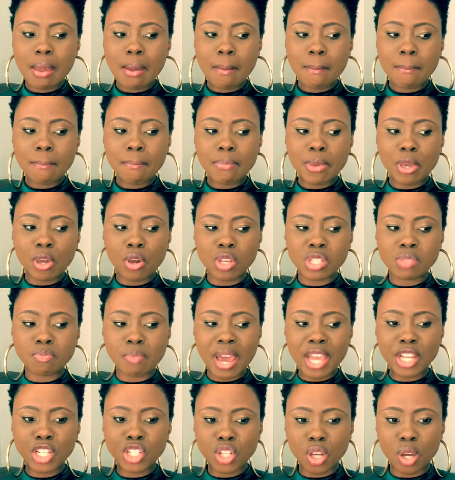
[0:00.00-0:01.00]
because my
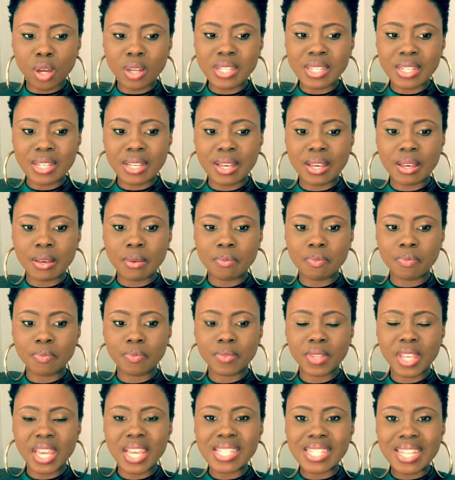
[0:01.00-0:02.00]
daughter
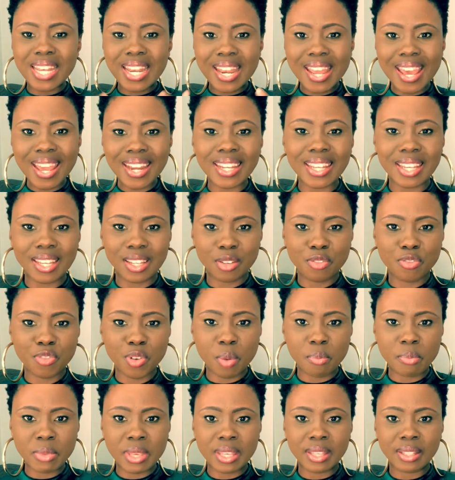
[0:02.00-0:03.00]
is learning from
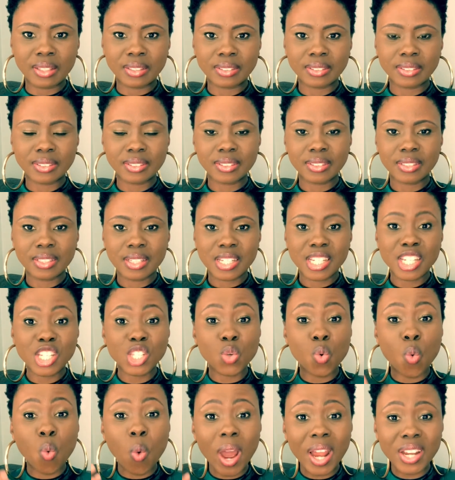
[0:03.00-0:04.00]
me. She's
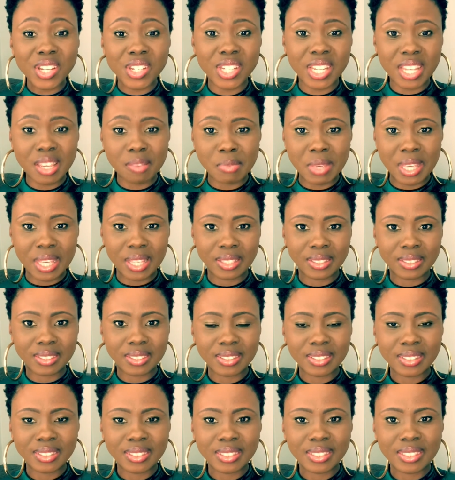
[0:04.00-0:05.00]
watching me.
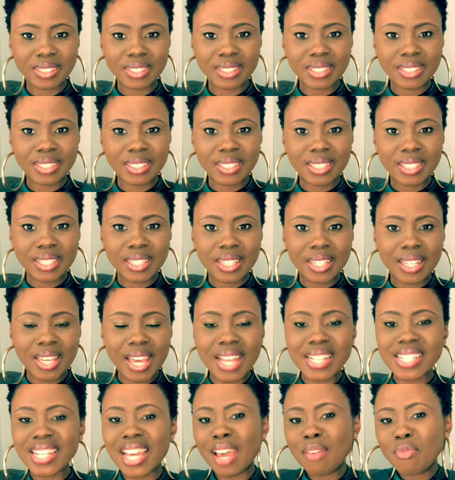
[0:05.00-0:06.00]
At
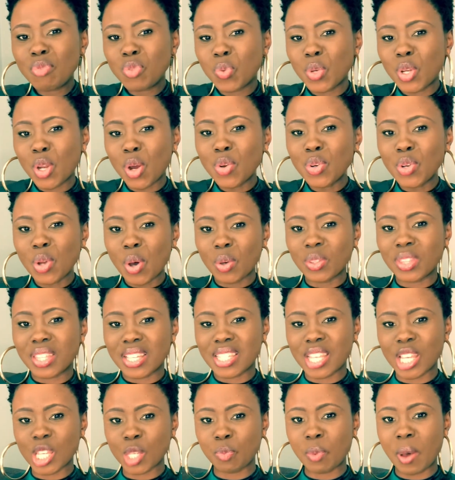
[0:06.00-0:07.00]
times we don't know this
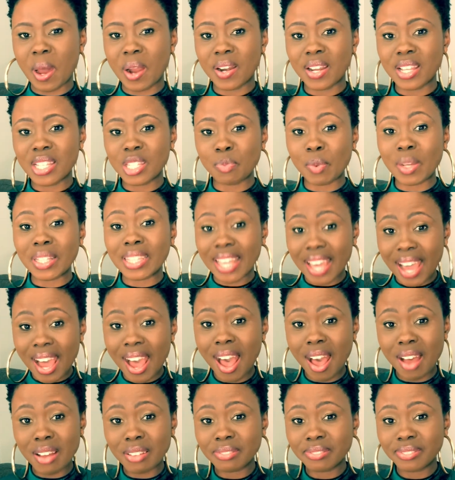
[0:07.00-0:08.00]
as parents, but they
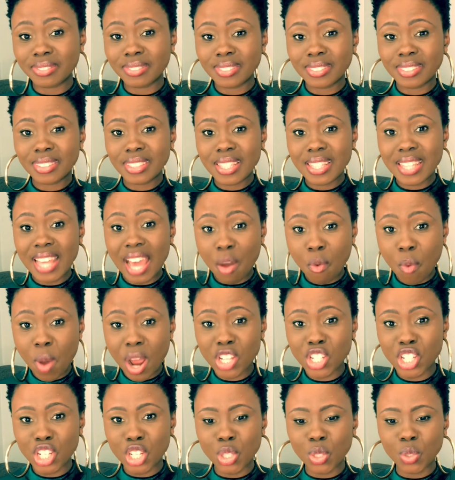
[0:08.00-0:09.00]
are
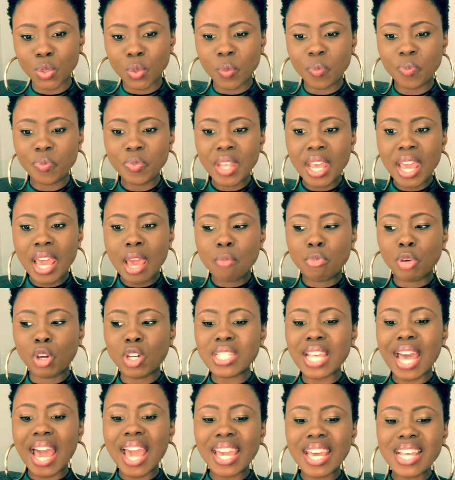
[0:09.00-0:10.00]
watching you, because
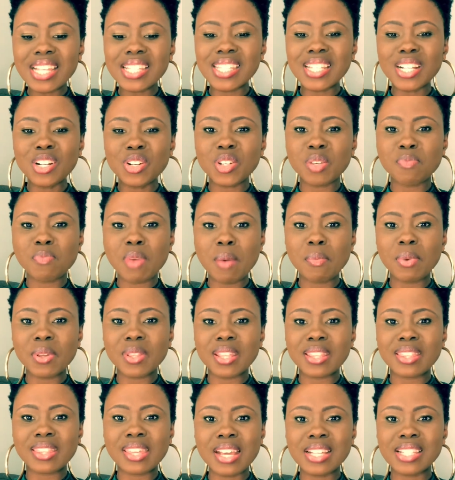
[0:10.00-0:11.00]
I can still remember the
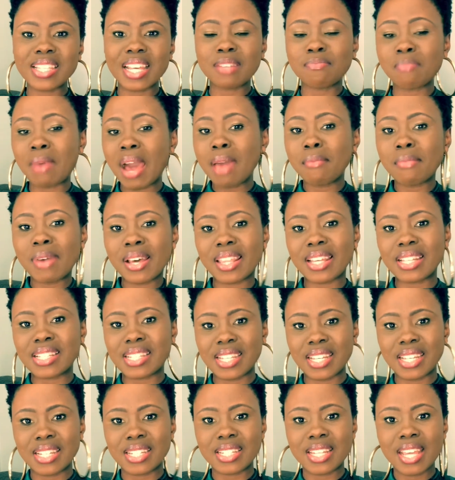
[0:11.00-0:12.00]
things that my mother
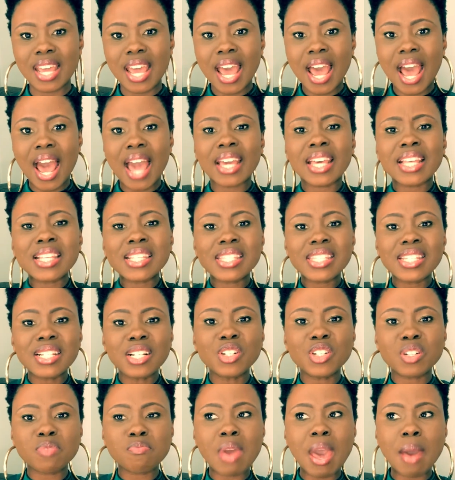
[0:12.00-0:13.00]
did. I can still
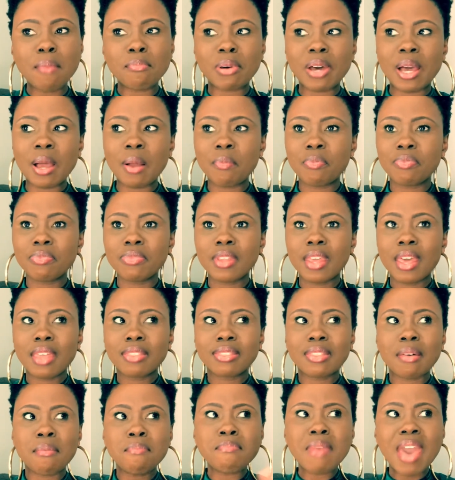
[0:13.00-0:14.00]
remember the
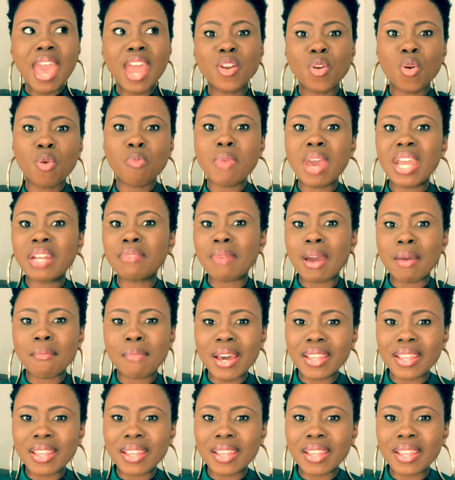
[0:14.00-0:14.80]
men who made my mother